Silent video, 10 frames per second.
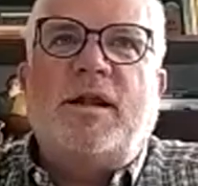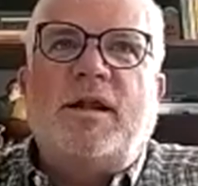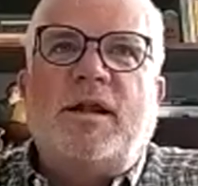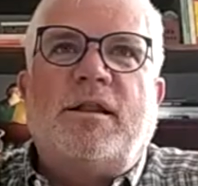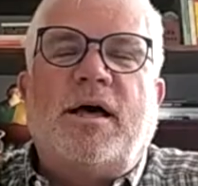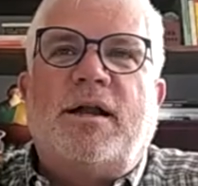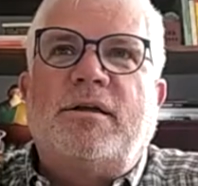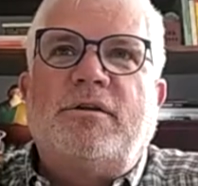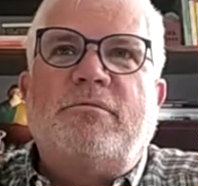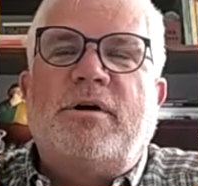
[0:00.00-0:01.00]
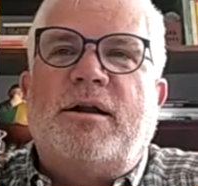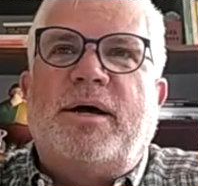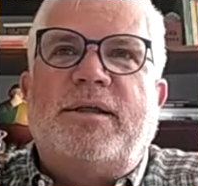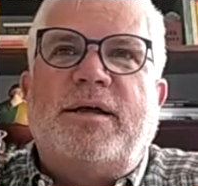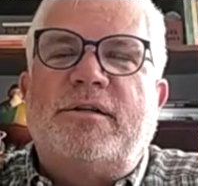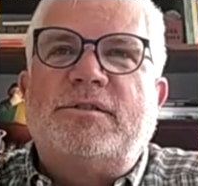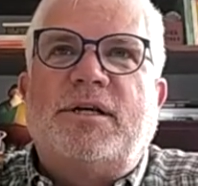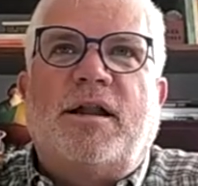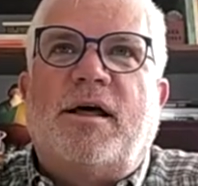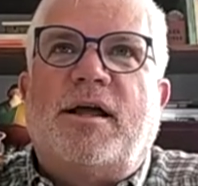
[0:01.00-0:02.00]
lot of, you're right about that. There's
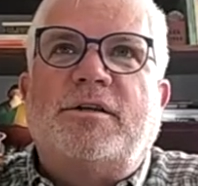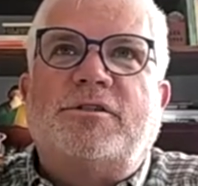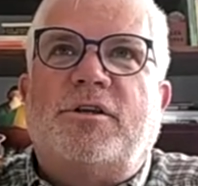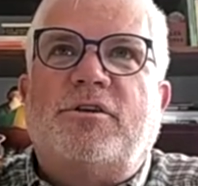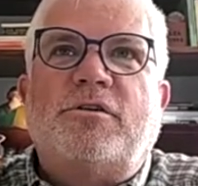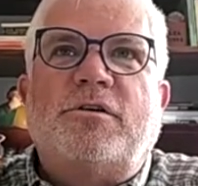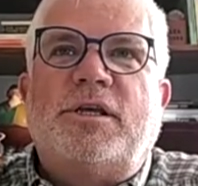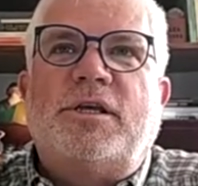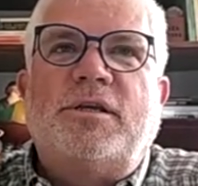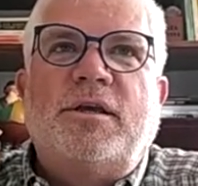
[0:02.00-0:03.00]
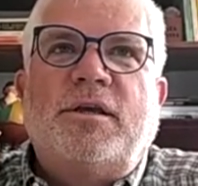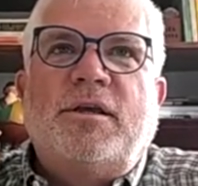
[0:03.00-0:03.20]
not a lot of security